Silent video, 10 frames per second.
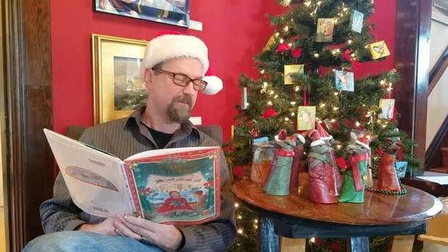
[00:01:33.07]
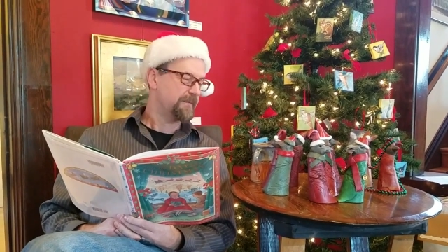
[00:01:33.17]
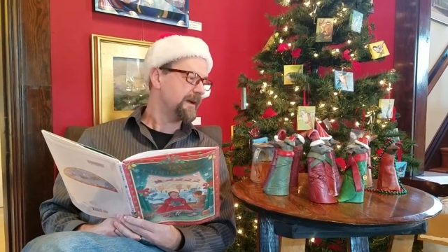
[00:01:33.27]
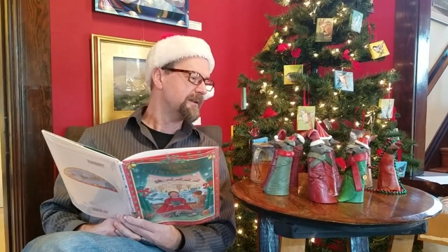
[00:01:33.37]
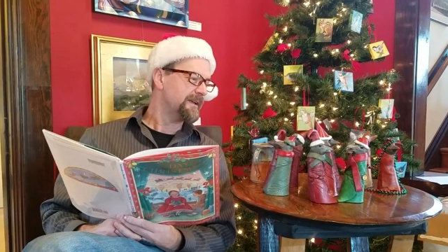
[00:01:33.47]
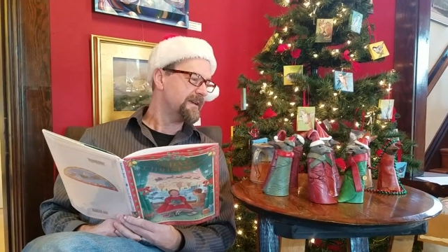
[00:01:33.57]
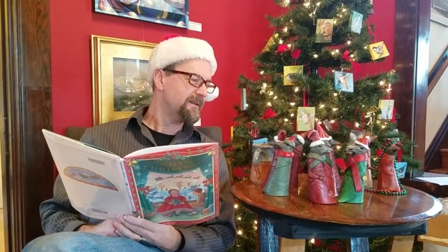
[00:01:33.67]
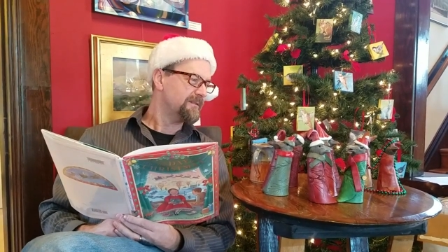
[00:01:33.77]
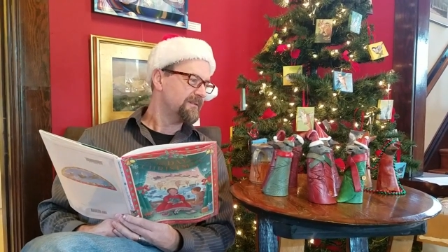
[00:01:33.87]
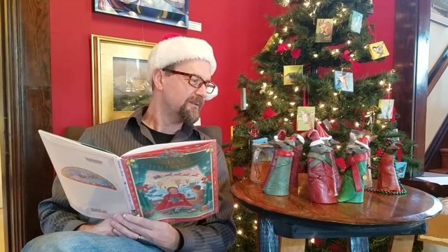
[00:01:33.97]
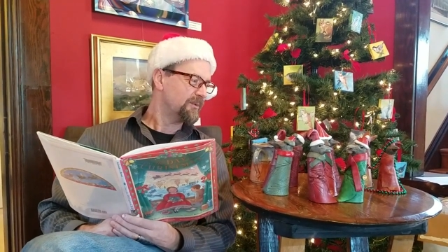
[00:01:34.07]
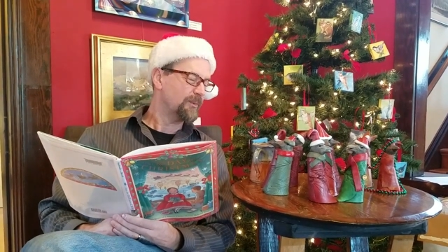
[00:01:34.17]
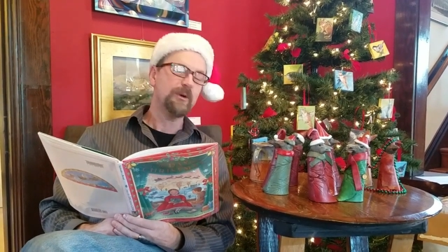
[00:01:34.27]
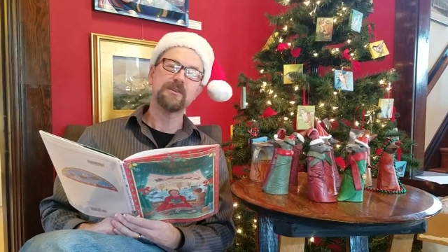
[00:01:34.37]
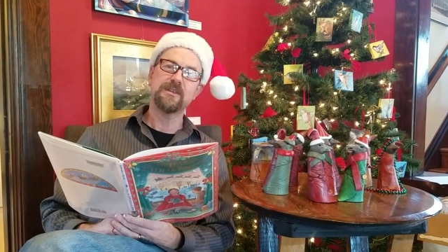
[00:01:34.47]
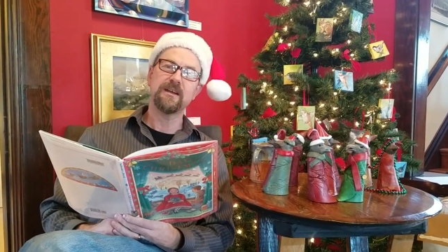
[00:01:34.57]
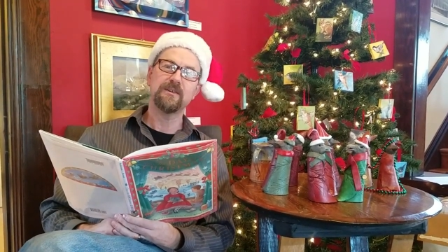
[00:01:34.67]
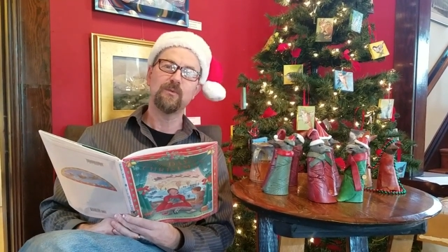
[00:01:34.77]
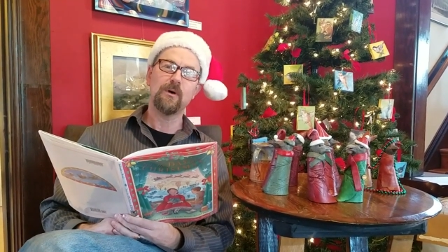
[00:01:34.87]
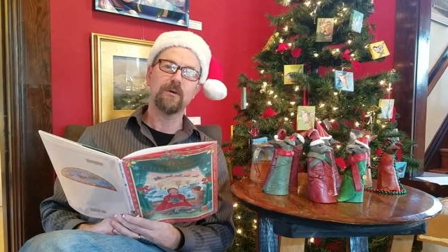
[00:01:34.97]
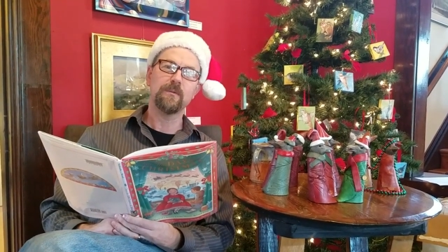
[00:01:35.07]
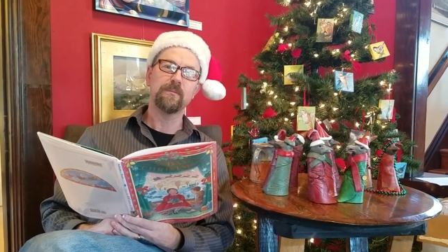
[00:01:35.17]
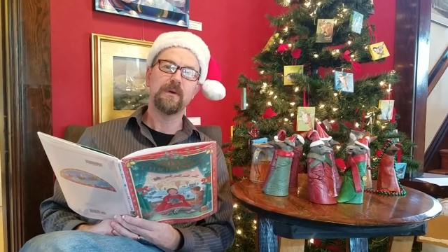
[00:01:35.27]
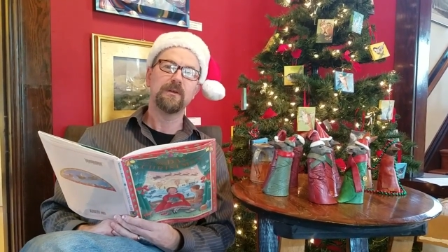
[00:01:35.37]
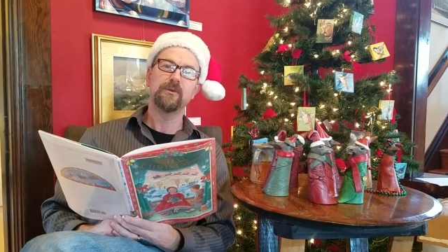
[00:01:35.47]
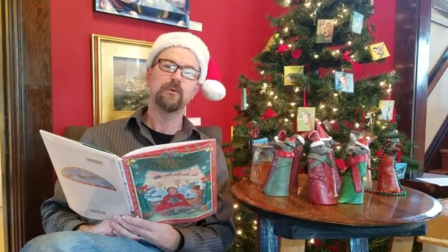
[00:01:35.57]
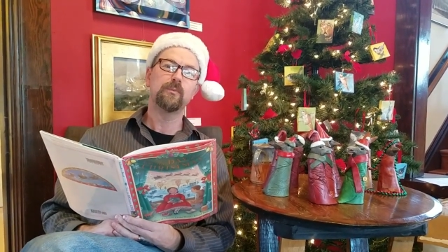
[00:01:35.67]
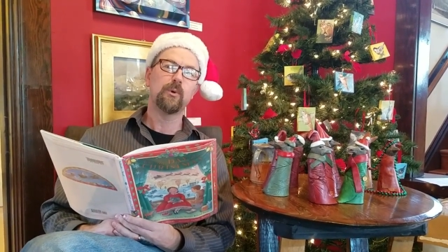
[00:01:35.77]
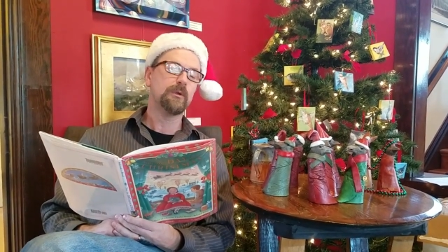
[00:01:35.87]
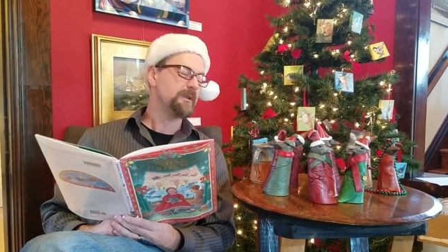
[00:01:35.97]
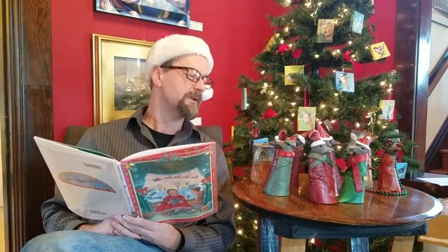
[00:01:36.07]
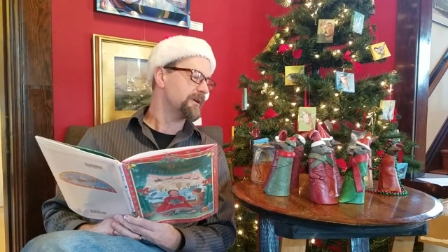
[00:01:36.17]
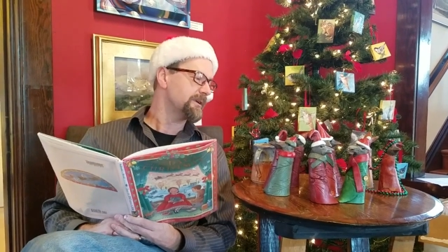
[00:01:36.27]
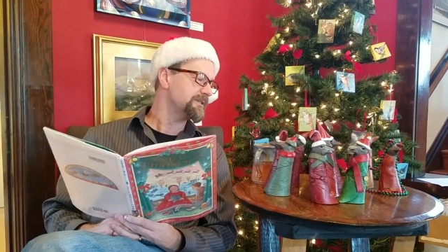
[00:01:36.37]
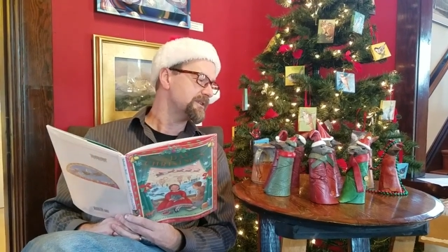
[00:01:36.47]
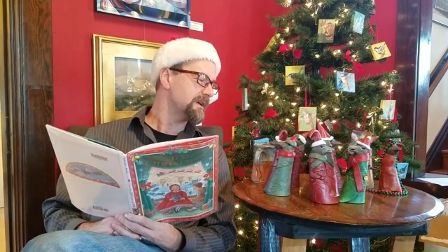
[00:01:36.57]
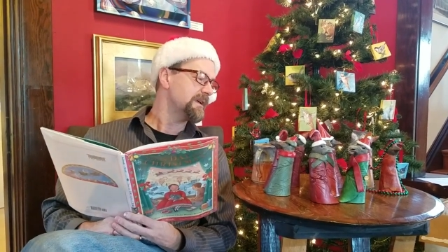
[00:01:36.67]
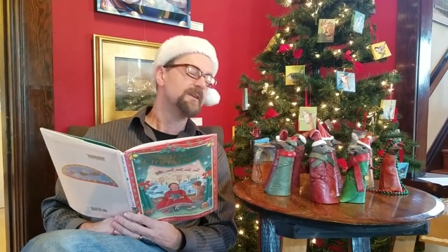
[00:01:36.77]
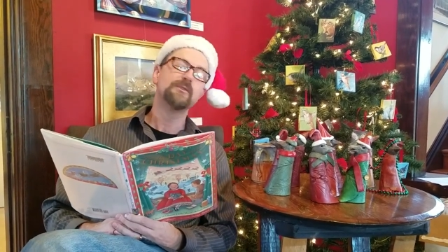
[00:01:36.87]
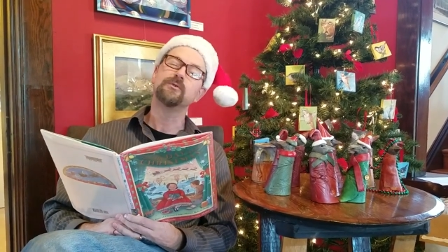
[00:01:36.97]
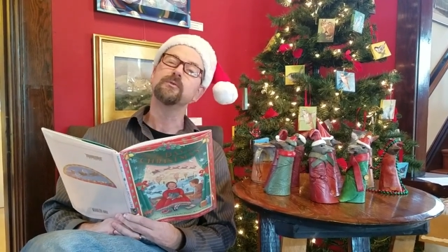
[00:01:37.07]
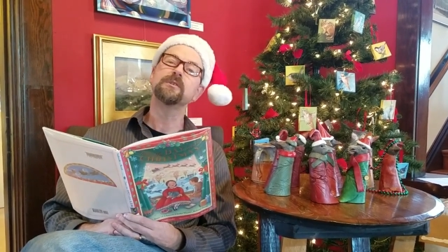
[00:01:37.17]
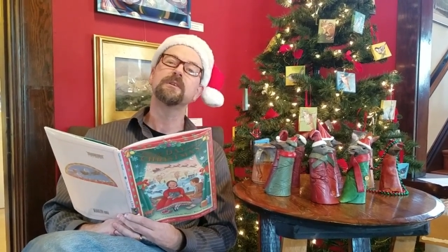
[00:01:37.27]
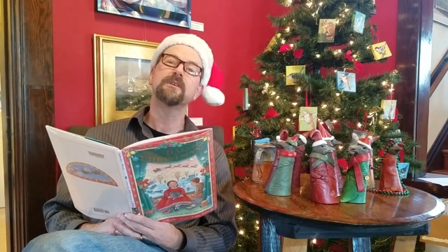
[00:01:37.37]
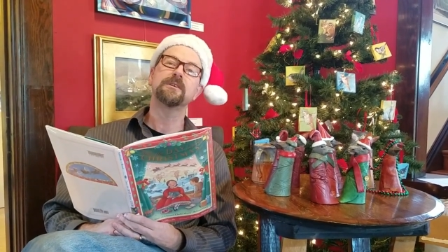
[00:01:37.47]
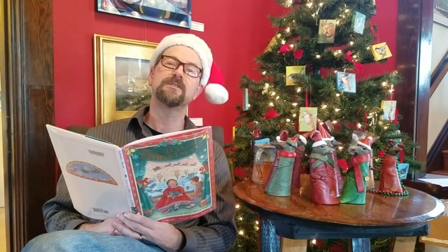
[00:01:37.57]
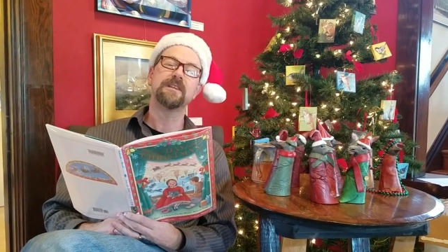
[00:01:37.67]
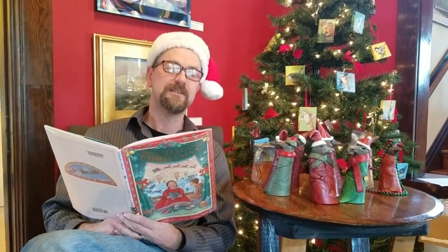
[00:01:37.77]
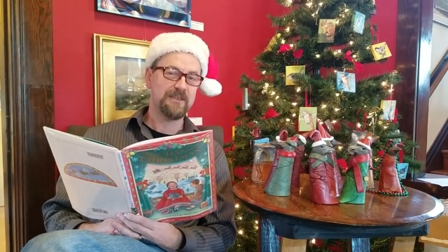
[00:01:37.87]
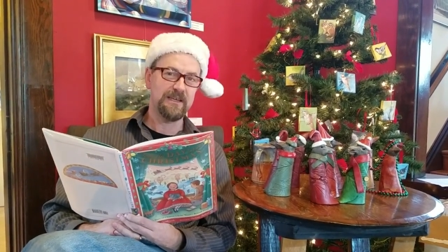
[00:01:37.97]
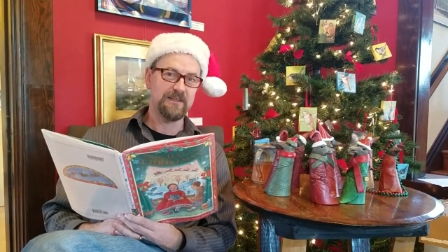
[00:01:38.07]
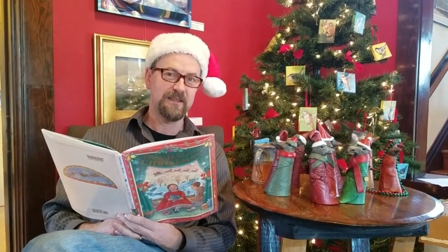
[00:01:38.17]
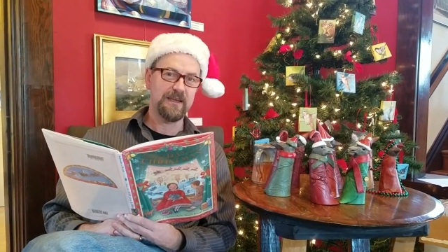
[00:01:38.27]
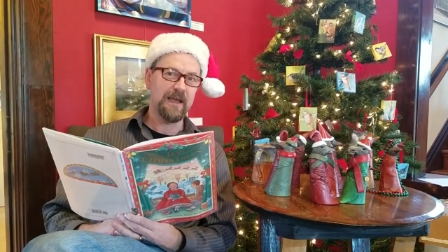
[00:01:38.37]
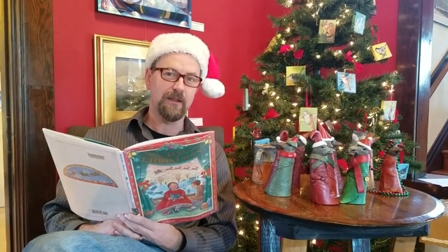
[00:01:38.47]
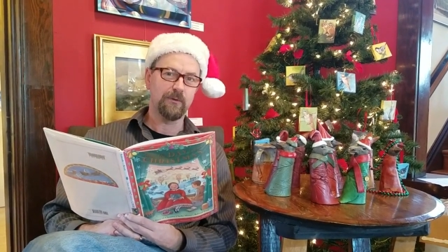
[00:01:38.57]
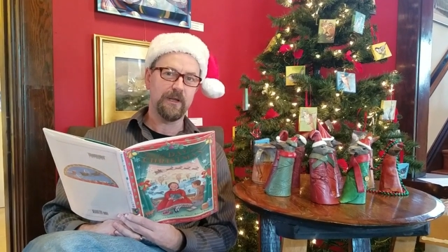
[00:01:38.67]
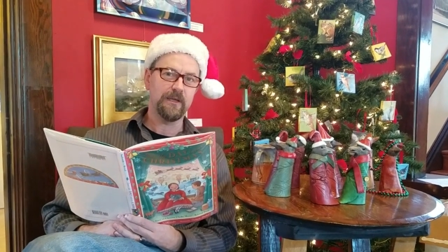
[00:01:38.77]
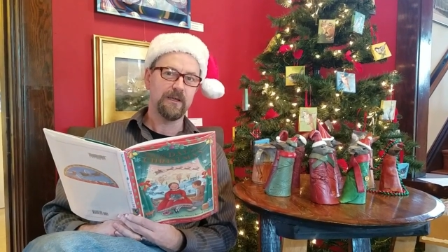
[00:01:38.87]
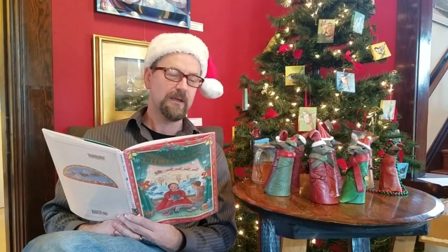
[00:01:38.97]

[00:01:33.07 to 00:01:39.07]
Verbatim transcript: Finally, we're excited to welcome new Portland artist Susan Kusnitzky to the gallery.